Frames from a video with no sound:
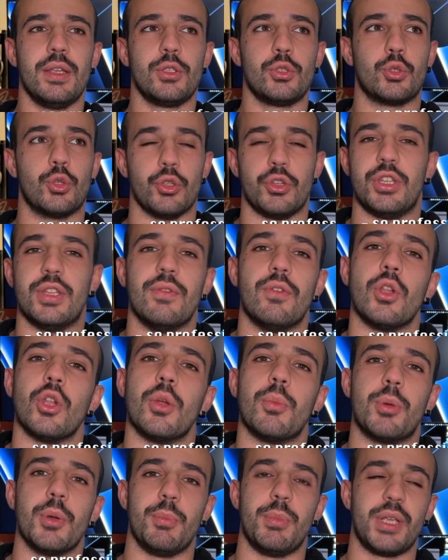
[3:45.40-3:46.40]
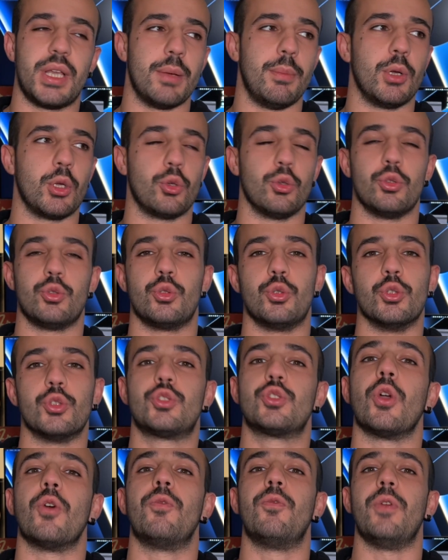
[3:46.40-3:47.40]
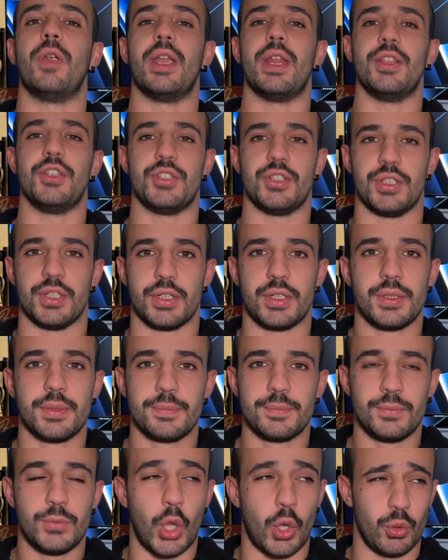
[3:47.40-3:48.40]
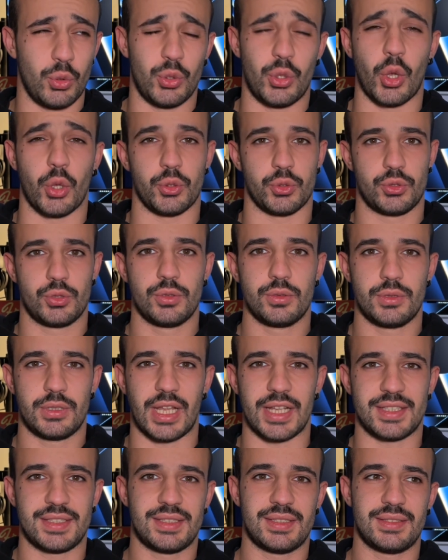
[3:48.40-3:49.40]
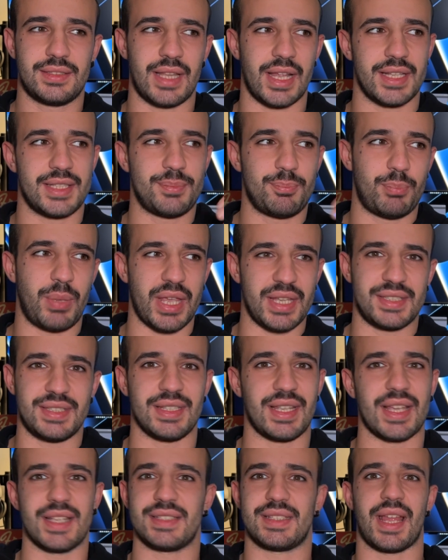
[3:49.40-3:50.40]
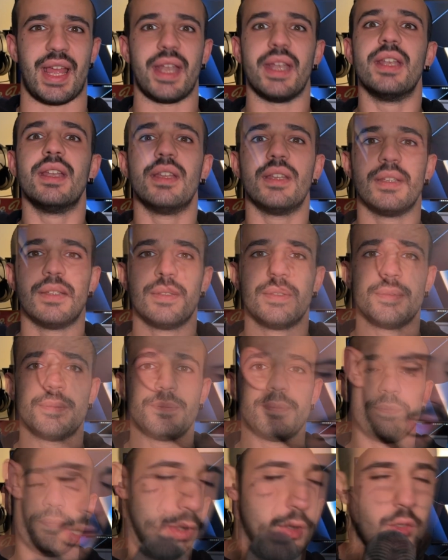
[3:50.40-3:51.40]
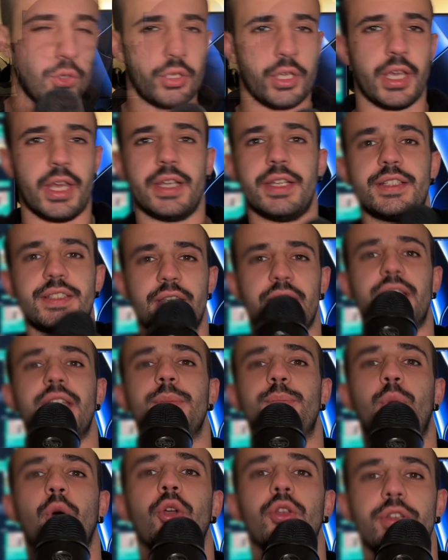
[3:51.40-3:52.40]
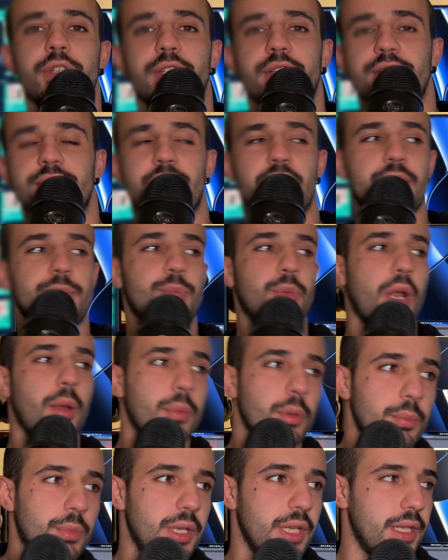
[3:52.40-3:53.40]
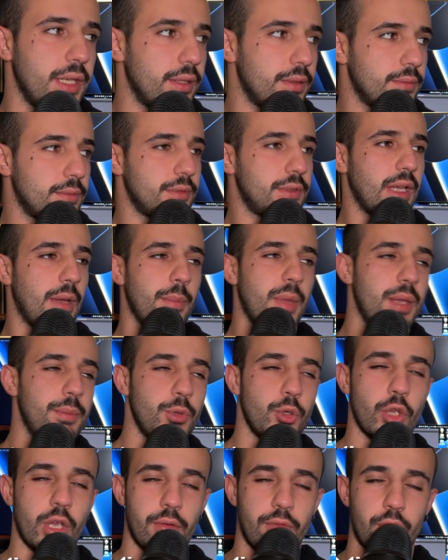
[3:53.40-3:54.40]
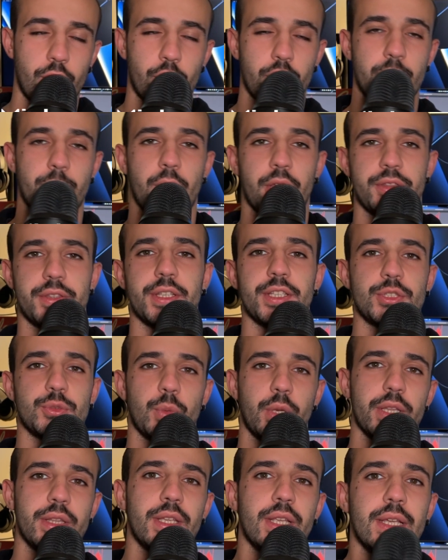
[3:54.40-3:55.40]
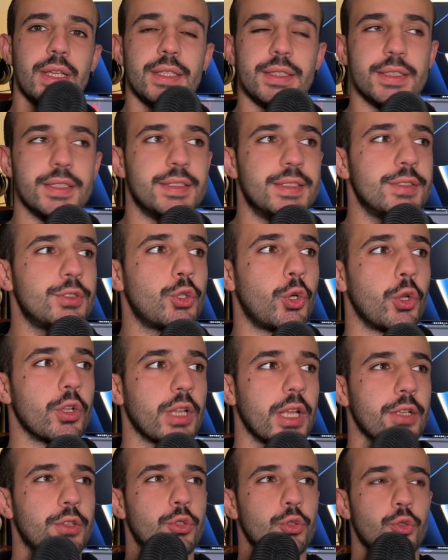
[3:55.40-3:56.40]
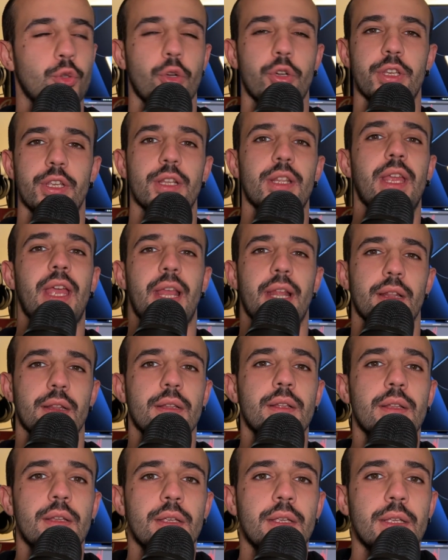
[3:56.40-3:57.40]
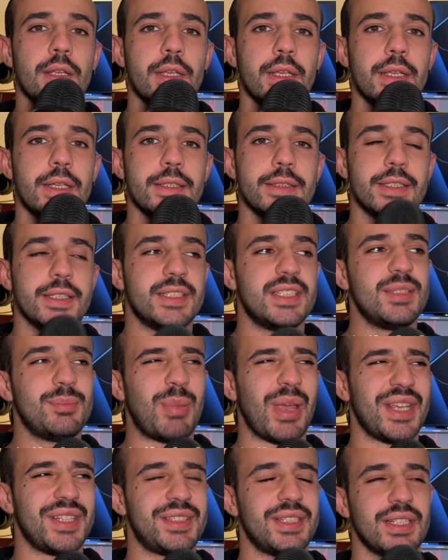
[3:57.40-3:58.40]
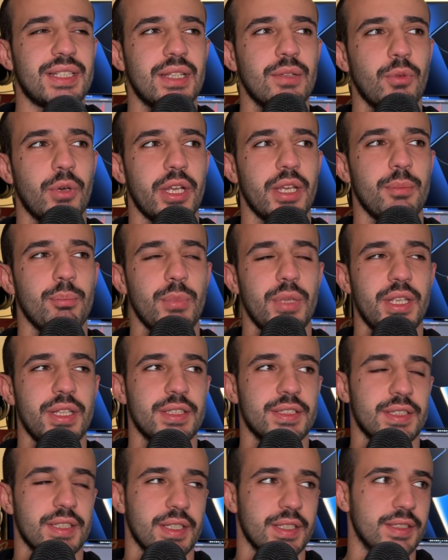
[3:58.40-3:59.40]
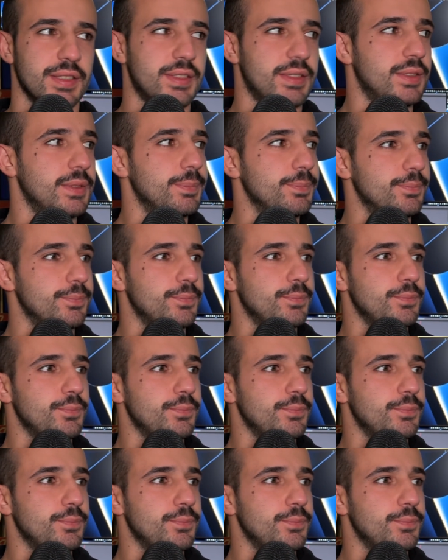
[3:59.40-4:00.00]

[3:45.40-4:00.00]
good developer, become a good software engineer. No, you don't. That's basic as that. Okay, and the second point is, guys, probably, maybe you have heard about this one. This is called like tutorial hell. This is basically what it means is,